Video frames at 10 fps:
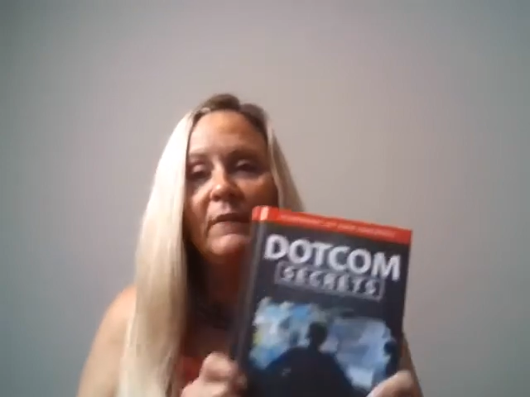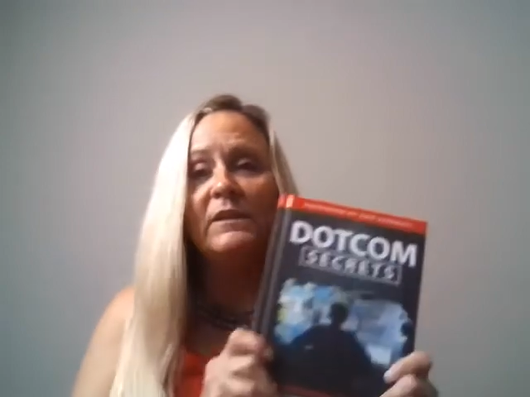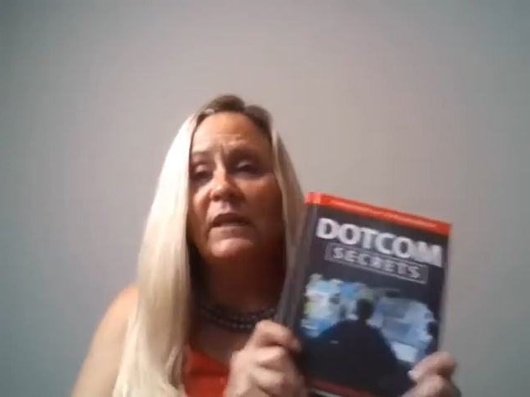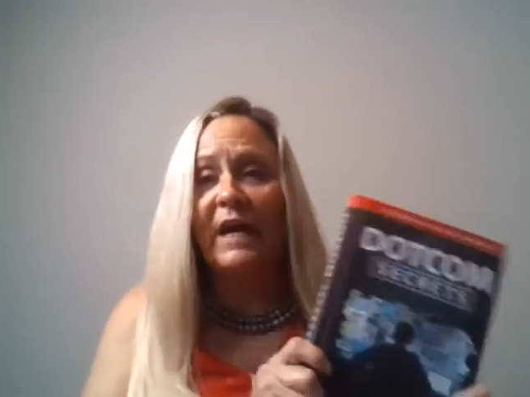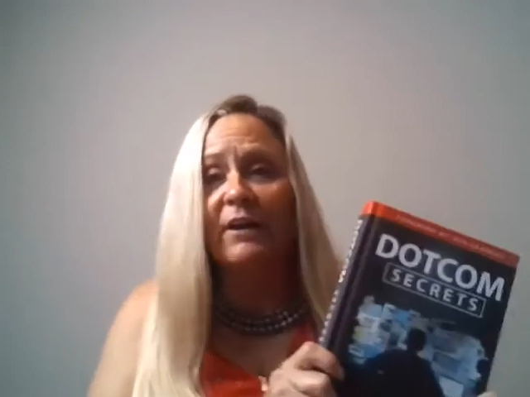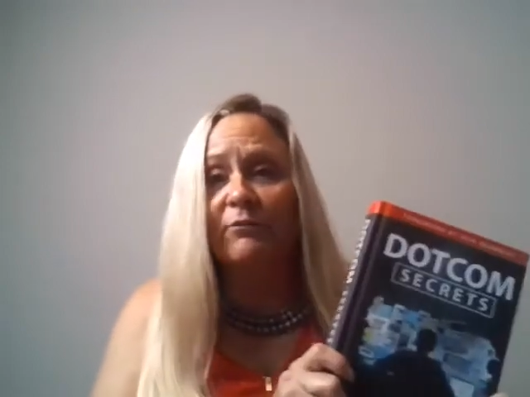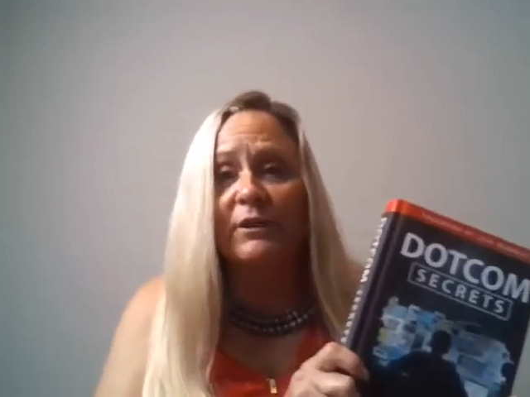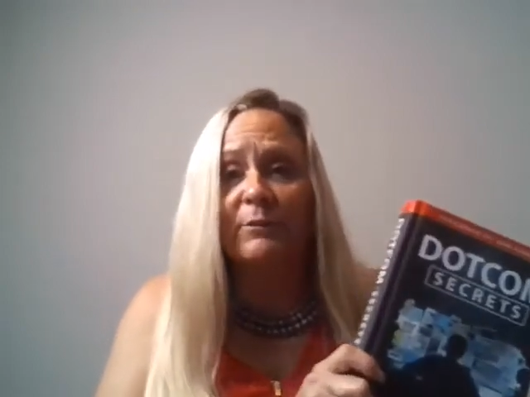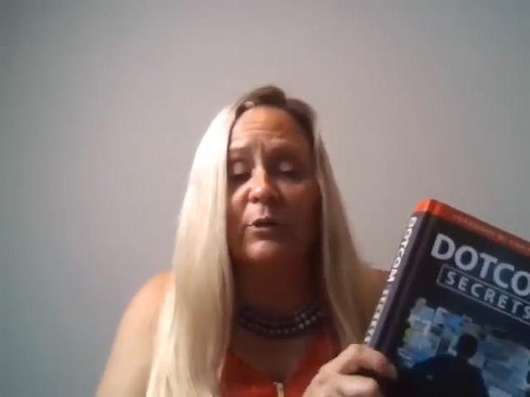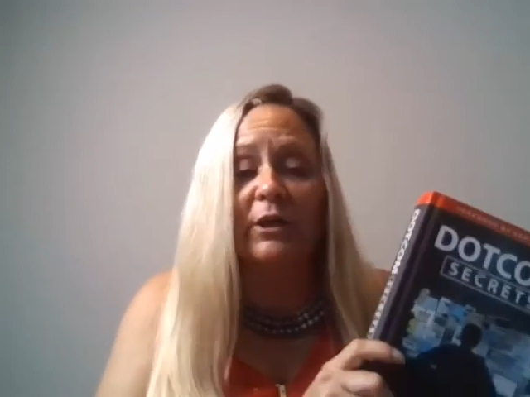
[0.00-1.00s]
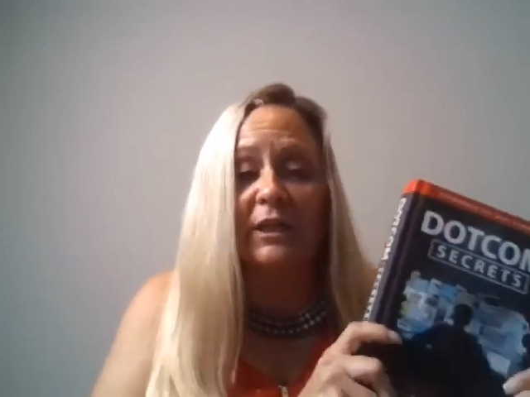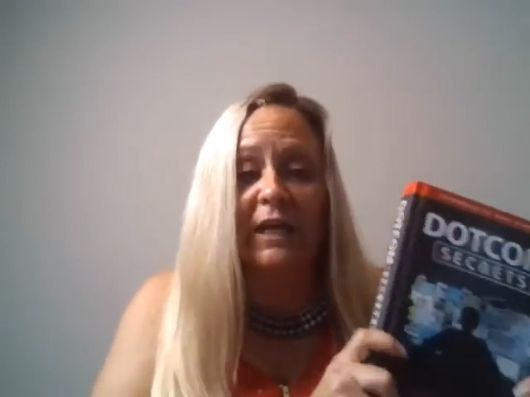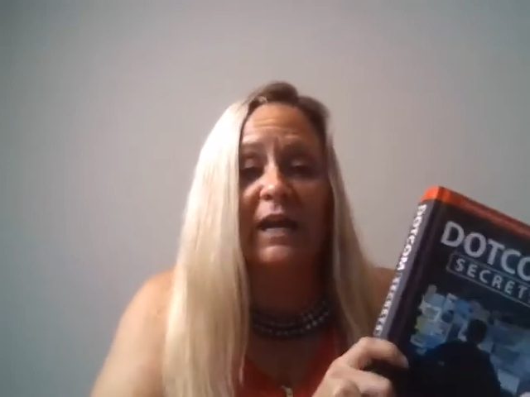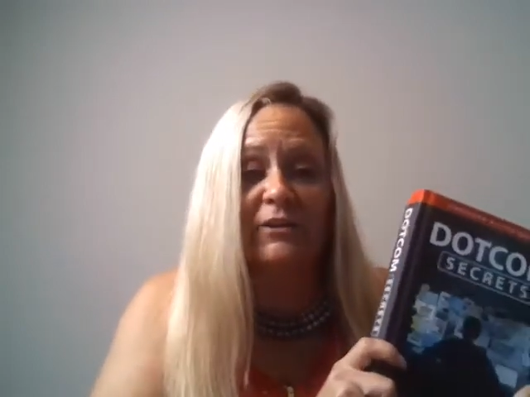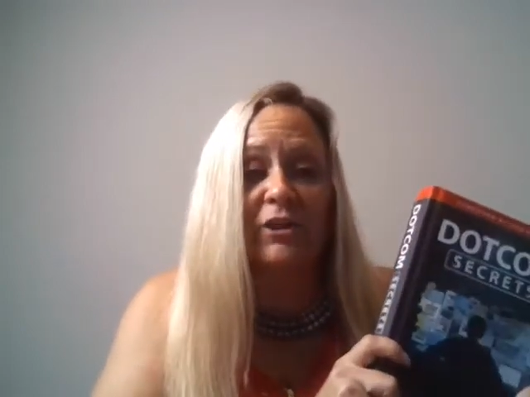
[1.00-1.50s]
You got to read the book. You
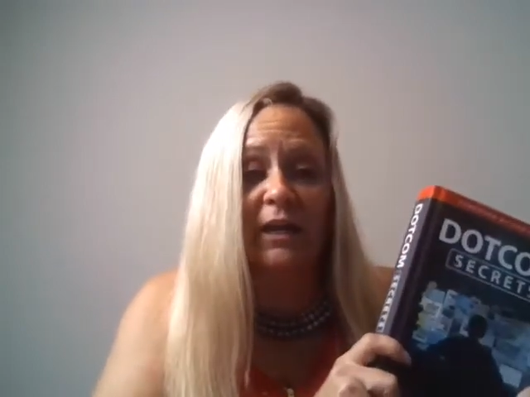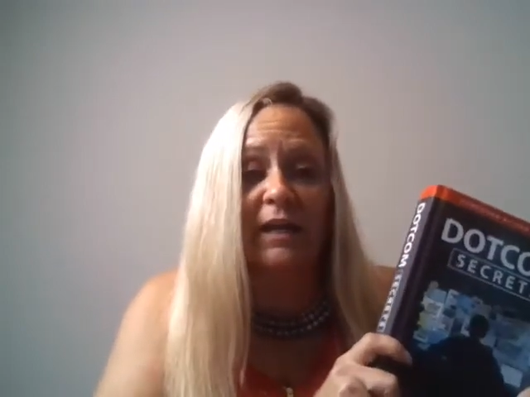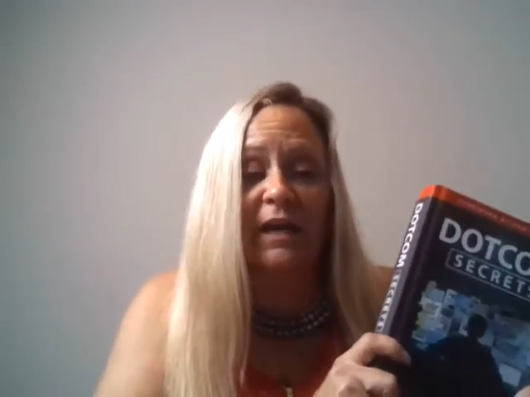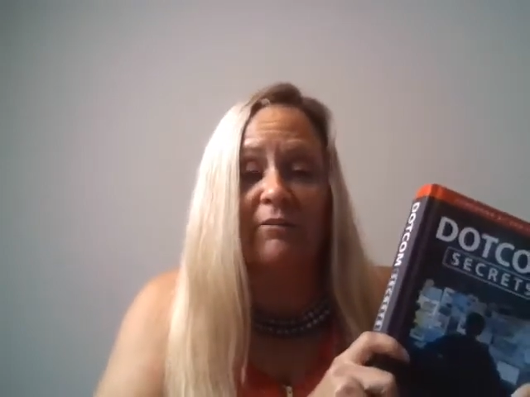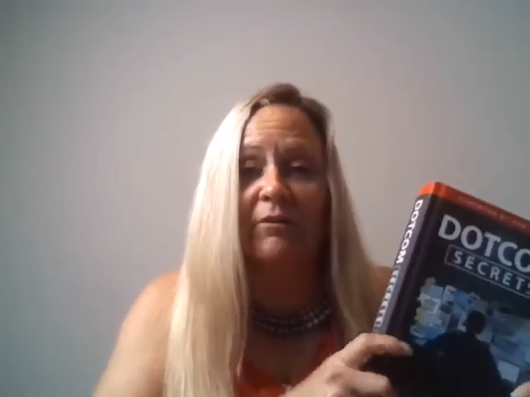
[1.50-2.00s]
got to check it out.